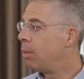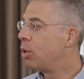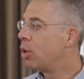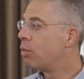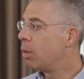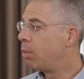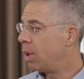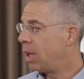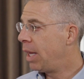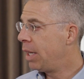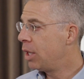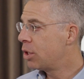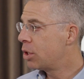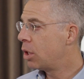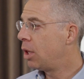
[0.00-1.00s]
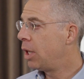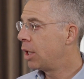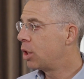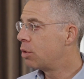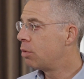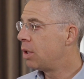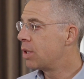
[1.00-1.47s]
able to replenish
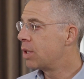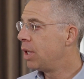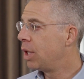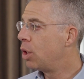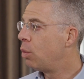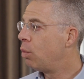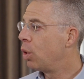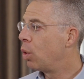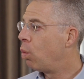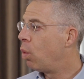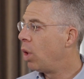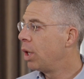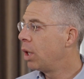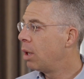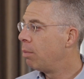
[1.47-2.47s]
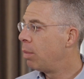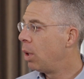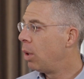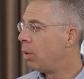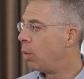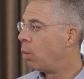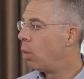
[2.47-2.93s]
Electroless Nickel with one
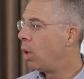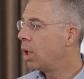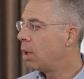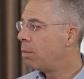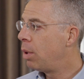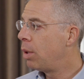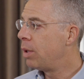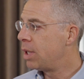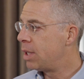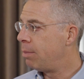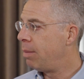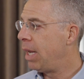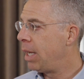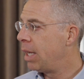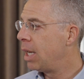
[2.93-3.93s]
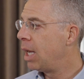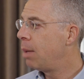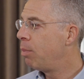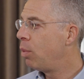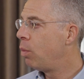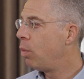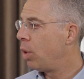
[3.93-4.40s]
component to make it
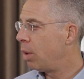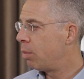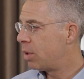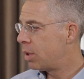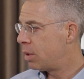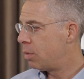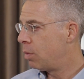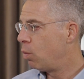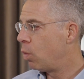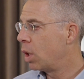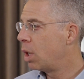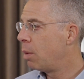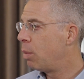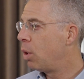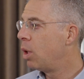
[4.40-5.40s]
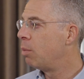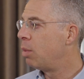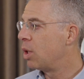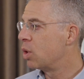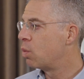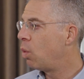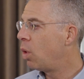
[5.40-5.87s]
up, one component
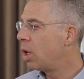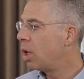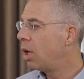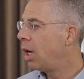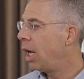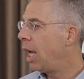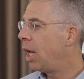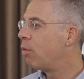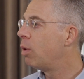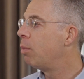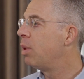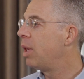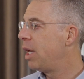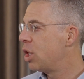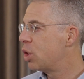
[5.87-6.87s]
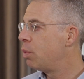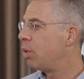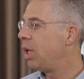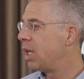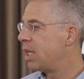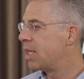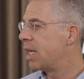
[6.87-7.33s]
plus water, and replenish with
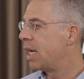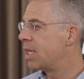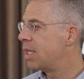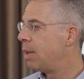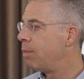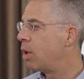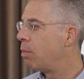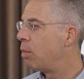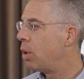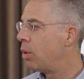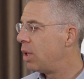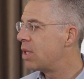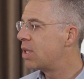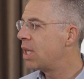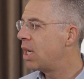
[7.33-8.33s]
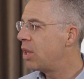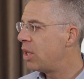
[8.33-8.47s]
the exact same component, instead of